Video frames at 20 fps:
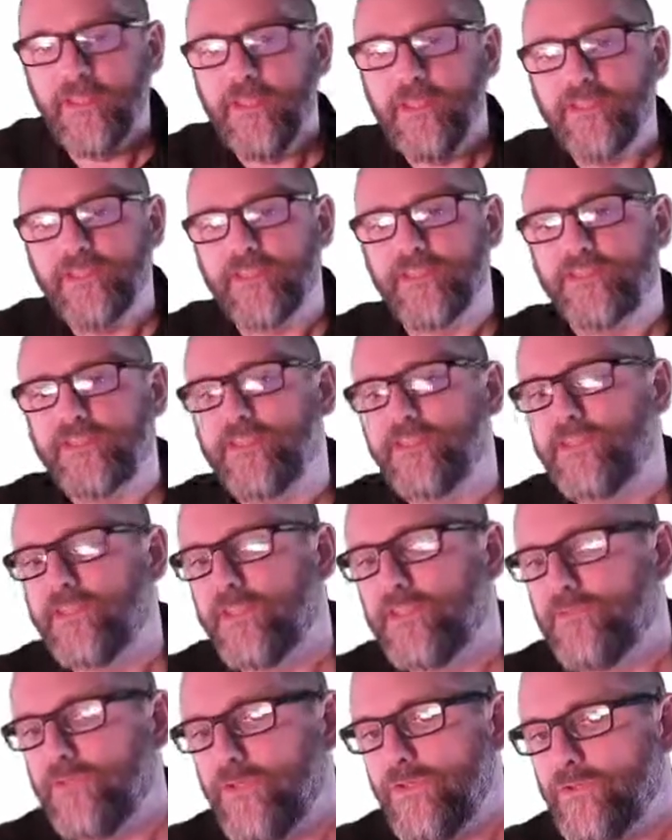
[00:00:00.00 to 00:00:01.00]
This
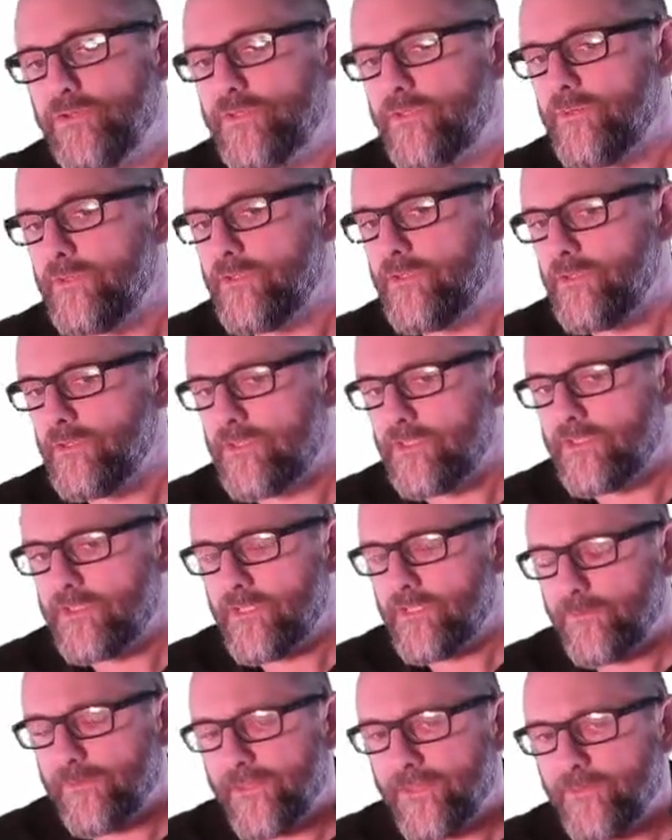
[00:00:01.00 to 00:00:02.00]
used to be in use in
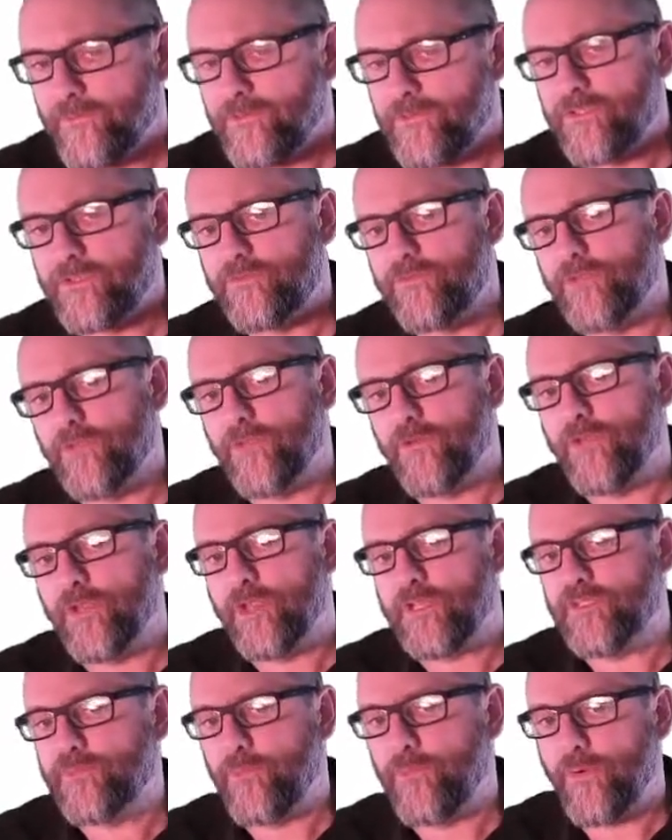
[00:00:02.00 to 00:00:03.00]
some languages for
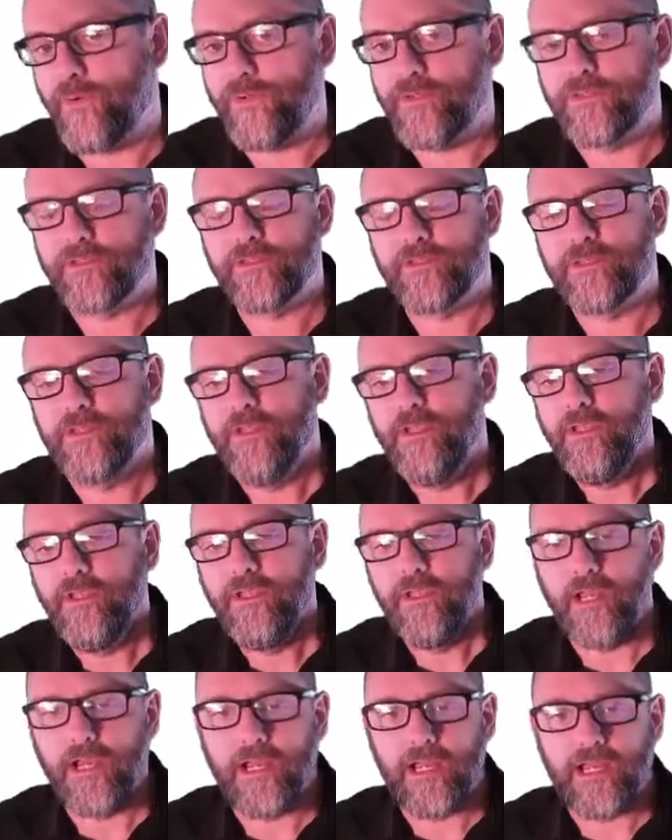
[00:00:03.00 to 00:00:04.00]
exponents.
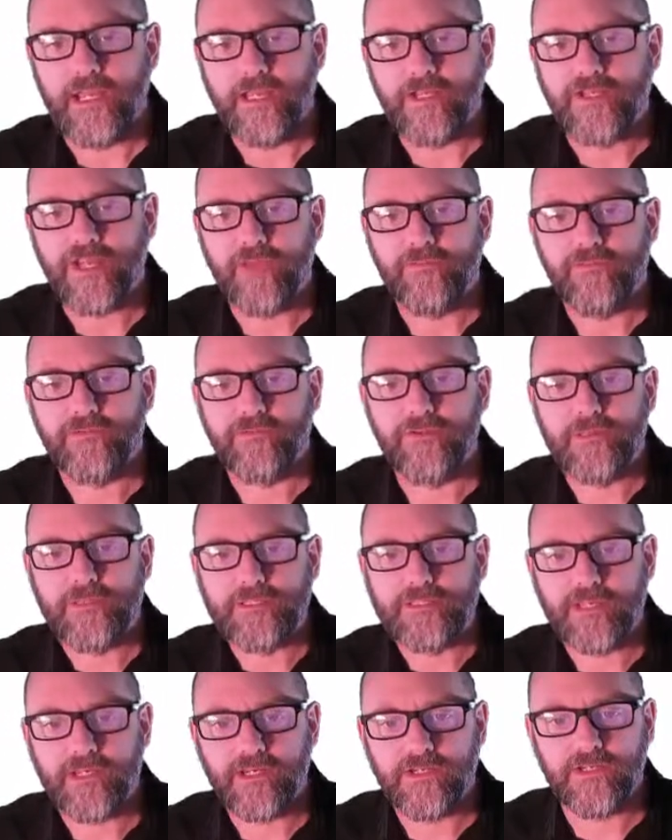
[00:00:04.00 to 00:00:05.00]
In JavaScript
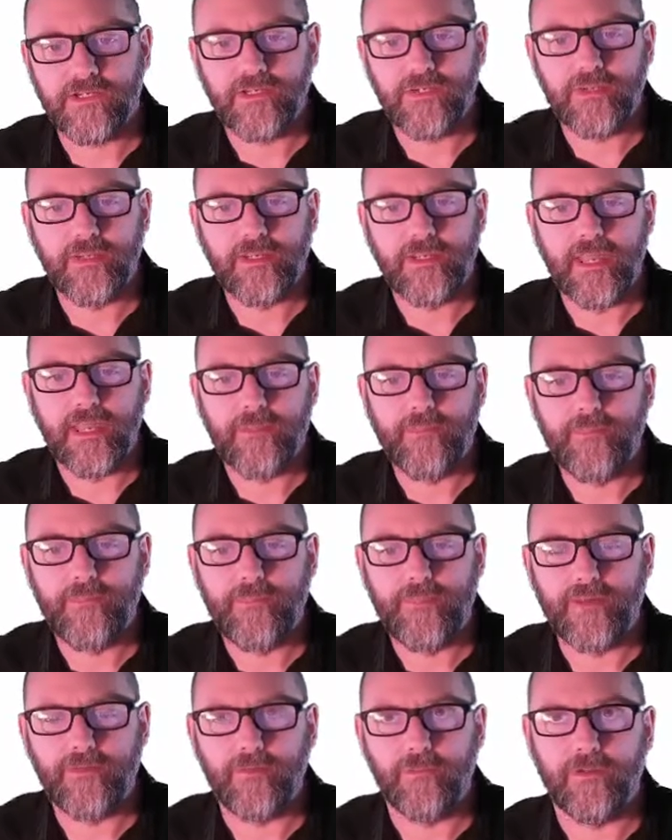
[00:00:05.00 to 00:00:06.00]
it's actually doing a
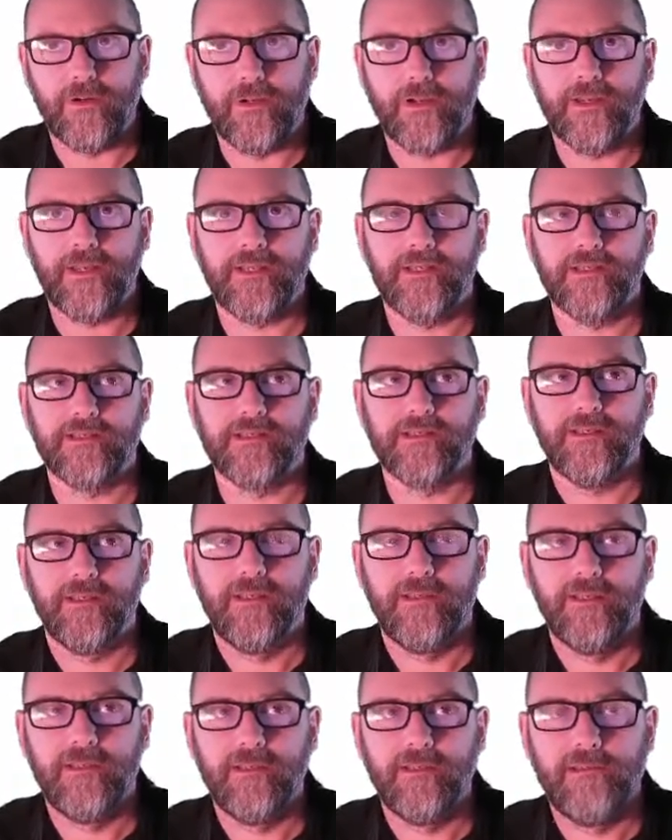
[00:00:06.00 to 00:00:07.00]
bitwise
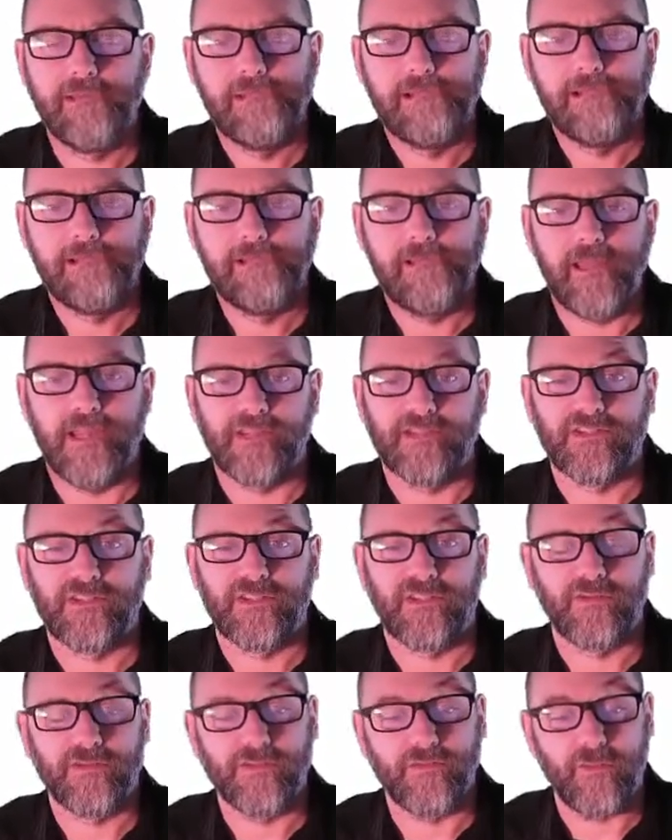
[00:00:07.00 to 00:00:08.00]

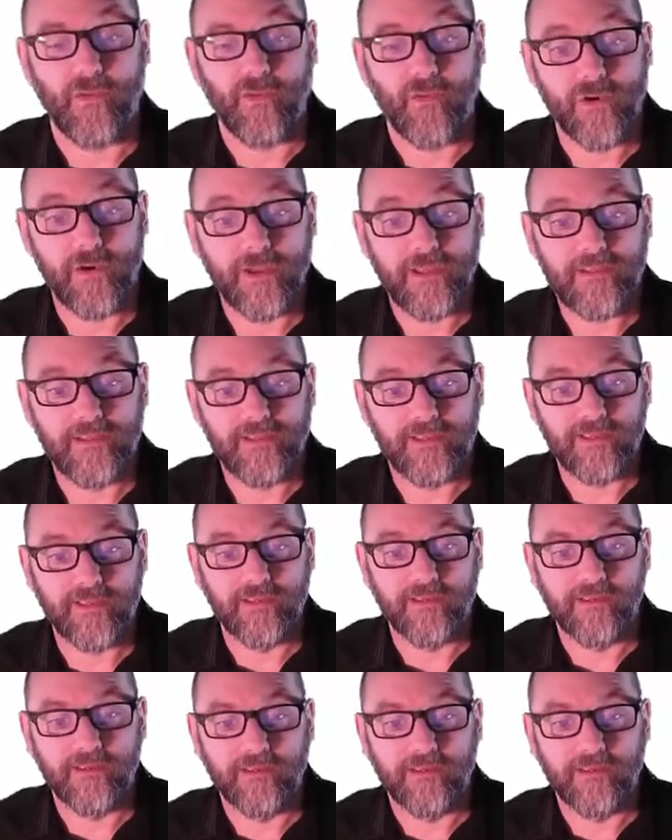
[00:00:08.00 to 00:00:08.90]
exclusive OR, I think,